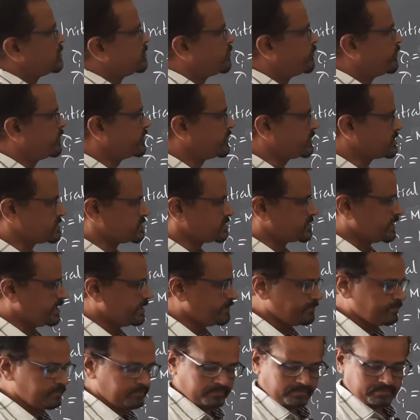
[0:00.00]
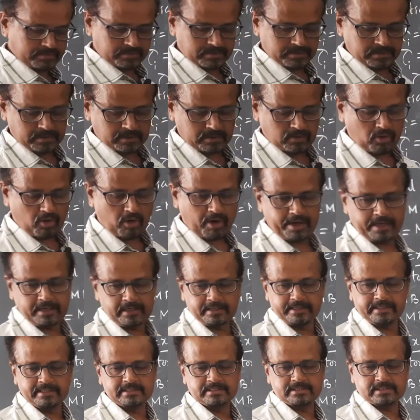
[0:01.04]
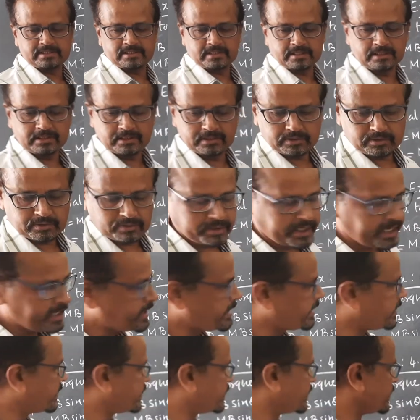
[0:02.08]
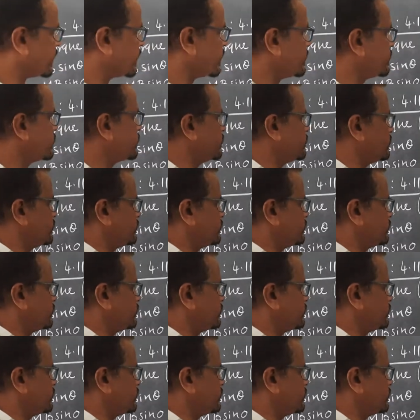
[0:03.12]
When the same coil is turned through 90 degree,